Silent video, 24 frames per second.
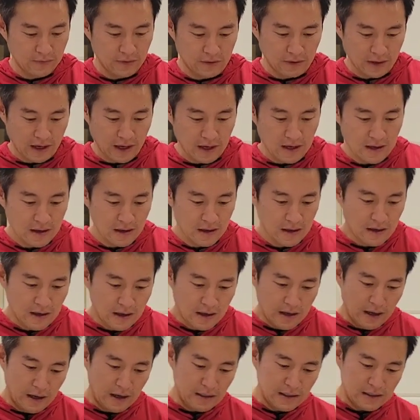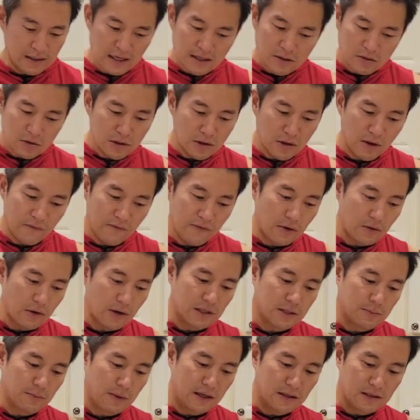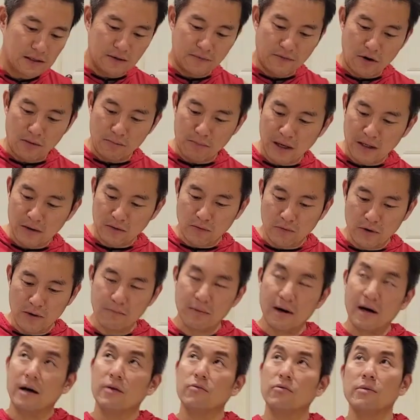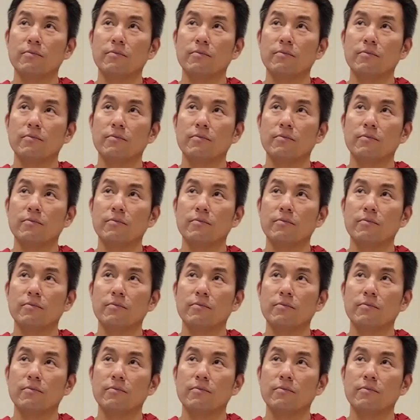Okay, and it's actually not very expensive compared to ribeye.